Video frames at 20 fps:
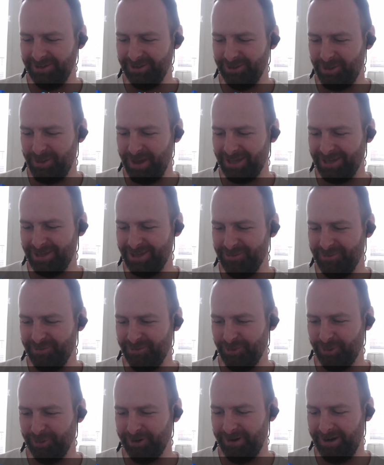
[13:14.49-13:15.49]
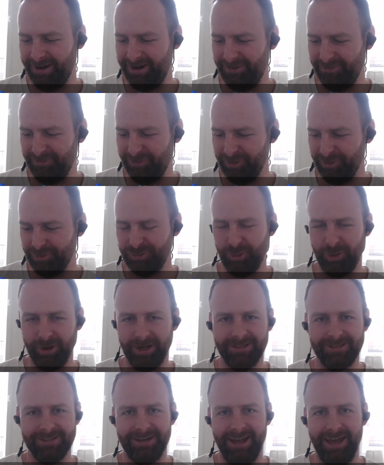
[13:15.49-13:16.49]
So thank you for
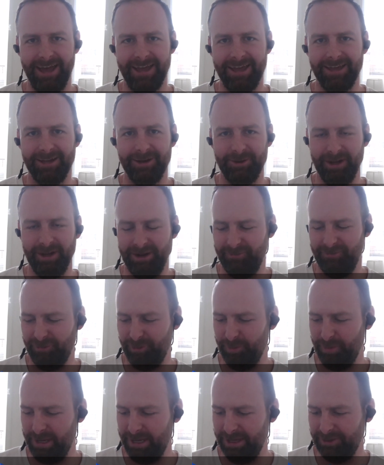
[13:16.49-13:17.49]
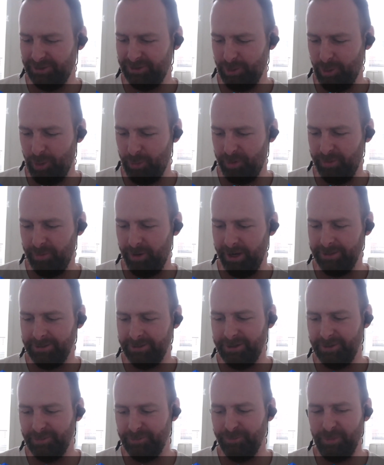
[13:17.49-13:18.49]
joining today and for being so
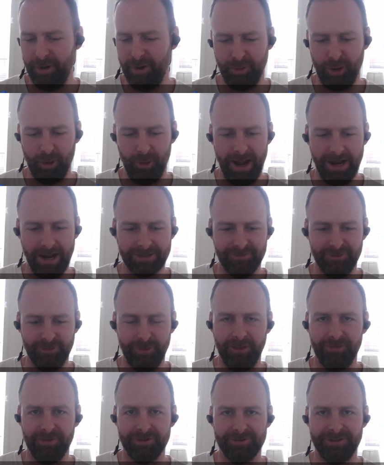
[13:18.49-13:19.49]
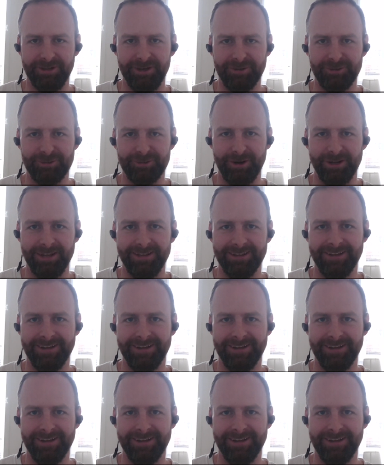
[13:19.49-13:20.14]
open-minded and proactive about this industry.